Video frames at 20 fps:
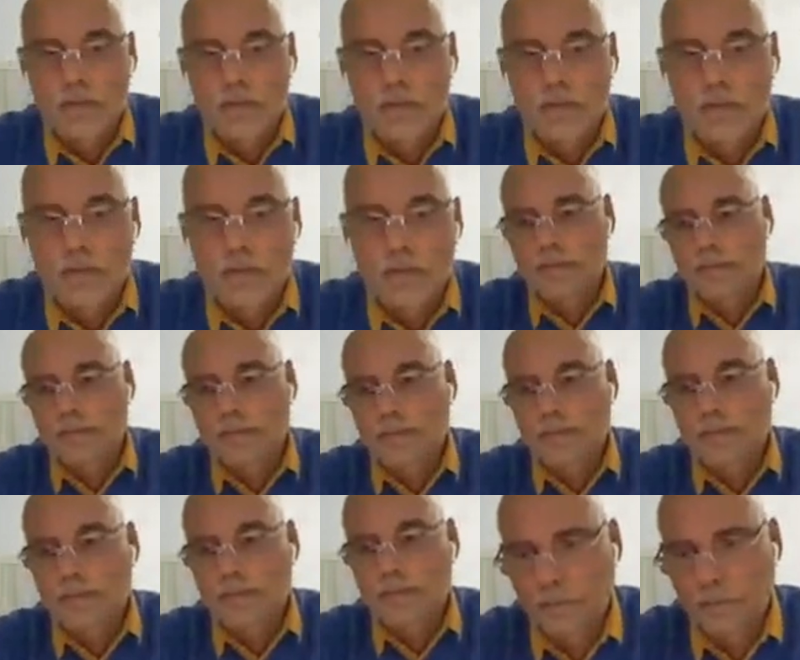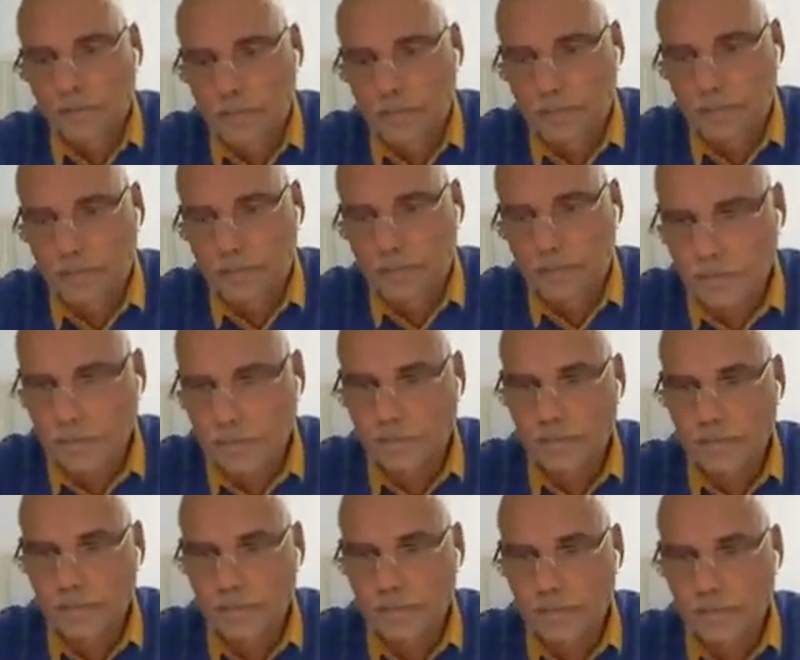
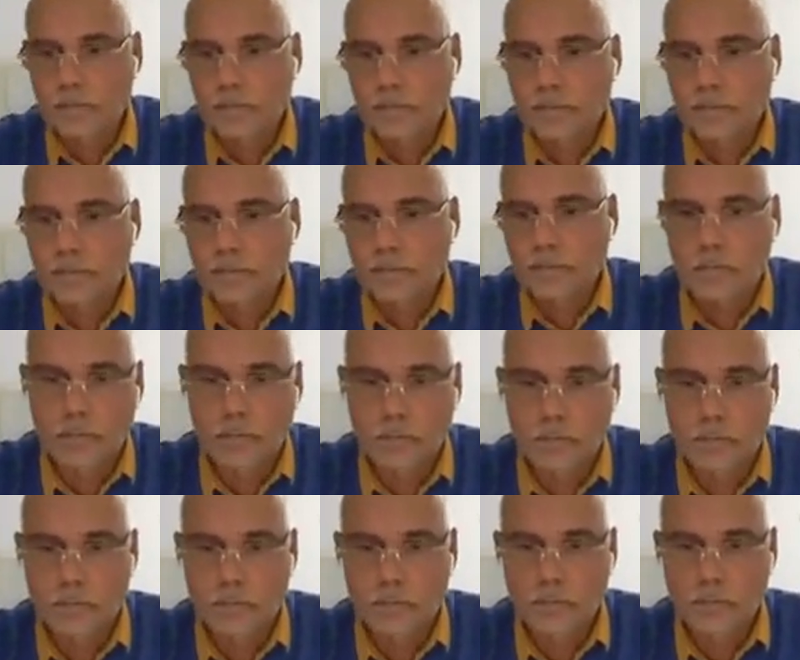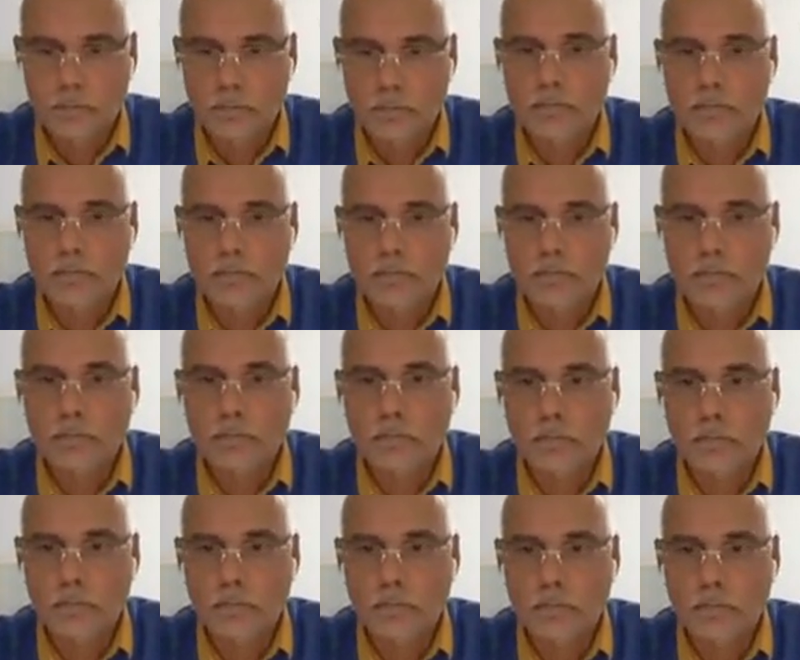
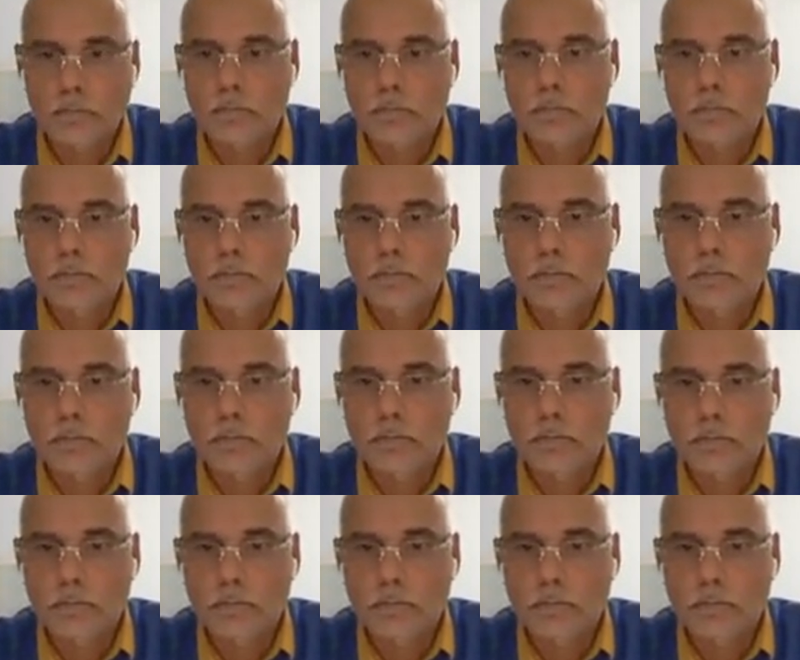This person isn't speaking.